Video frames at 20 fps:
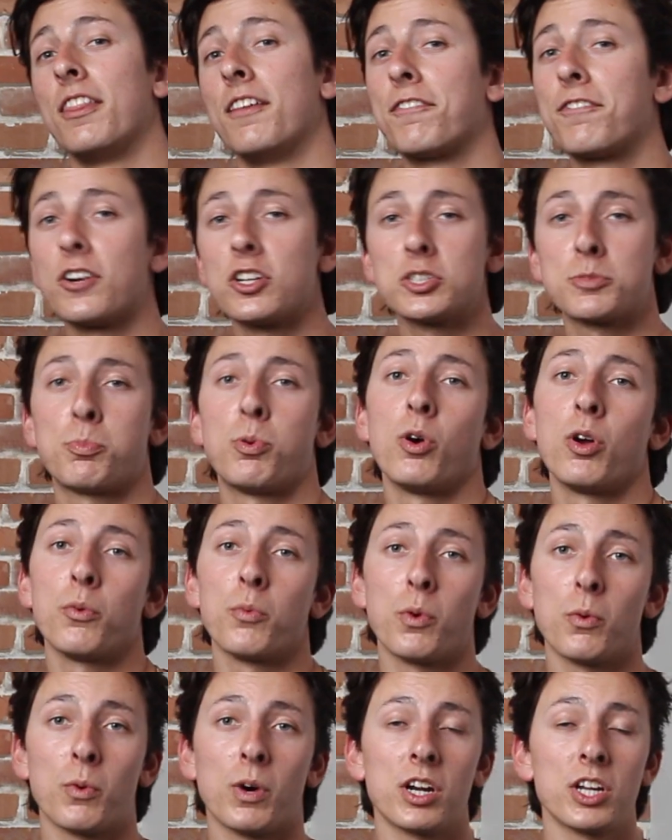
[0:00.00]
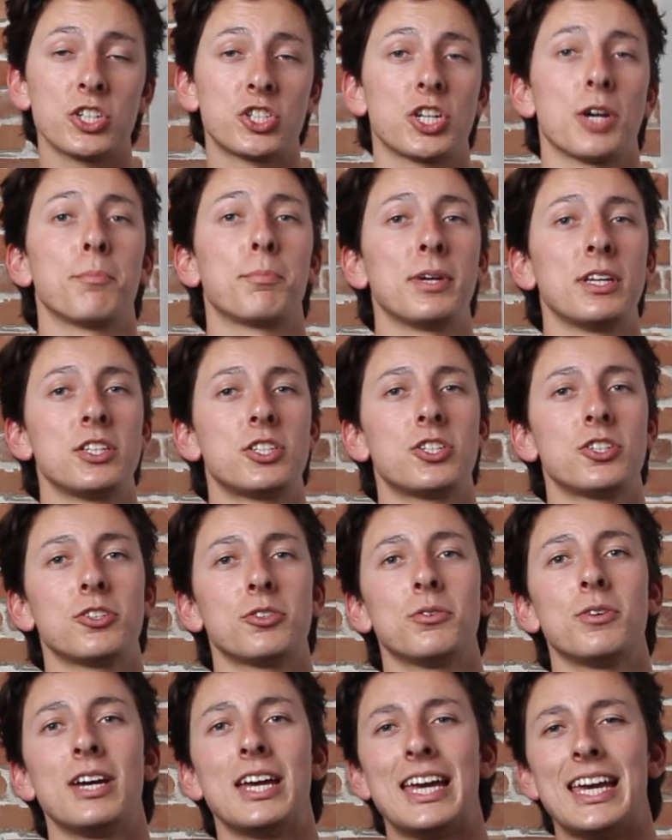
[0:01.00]
The first point we want to jump
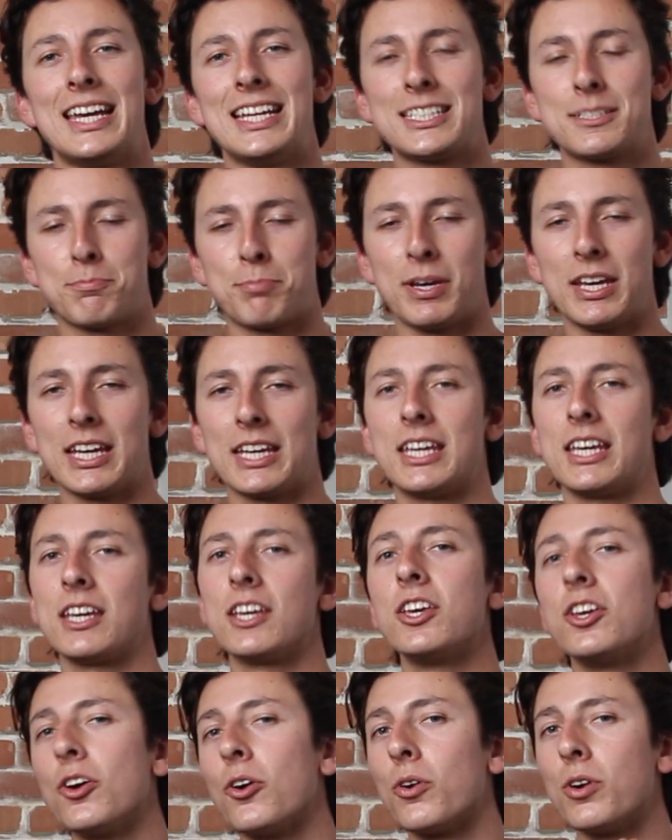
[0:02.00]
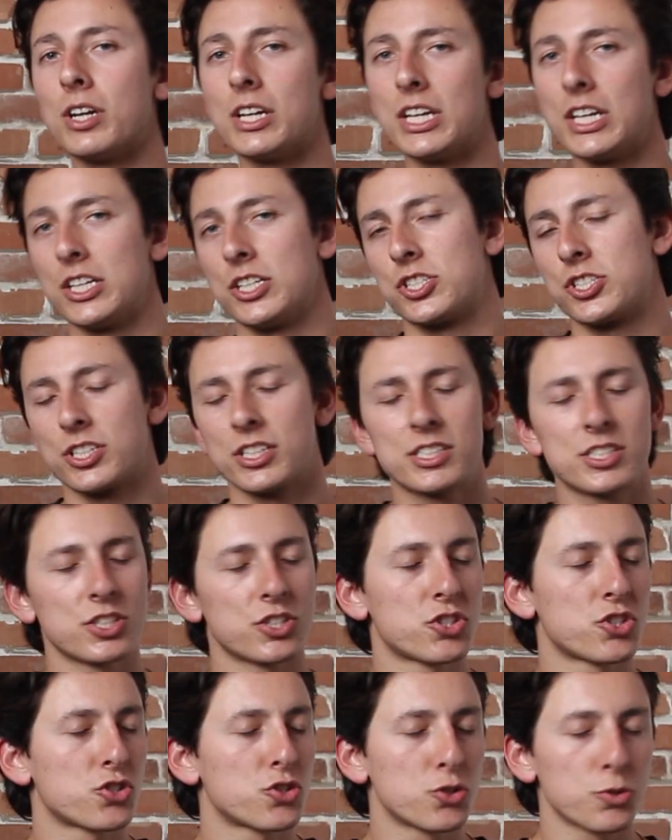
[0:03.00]
into is picking your niche. This
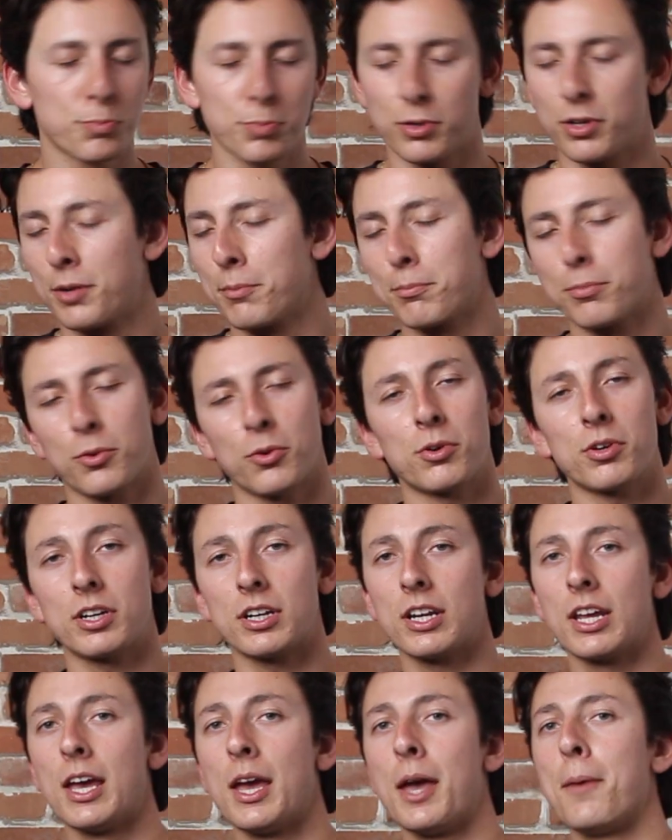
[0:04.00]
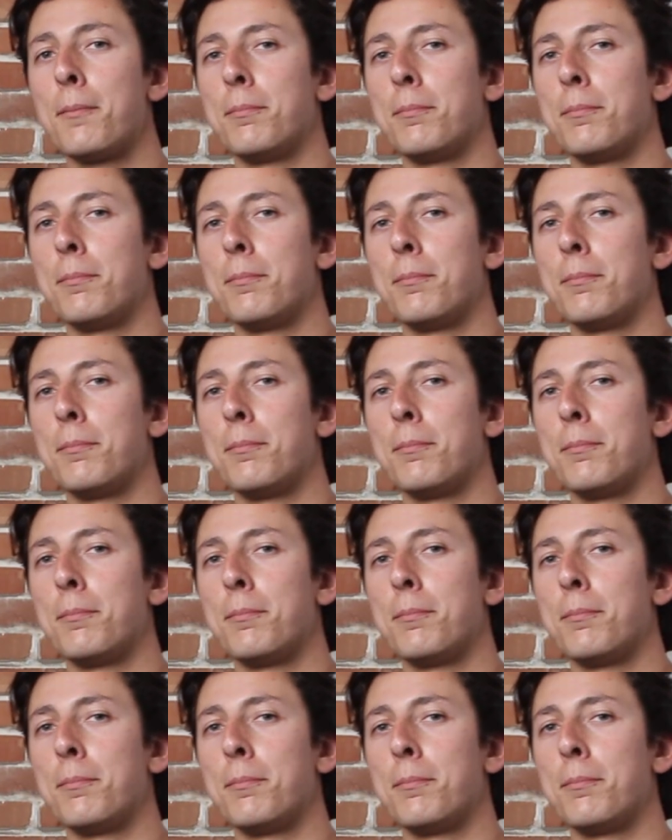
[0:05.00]
is super important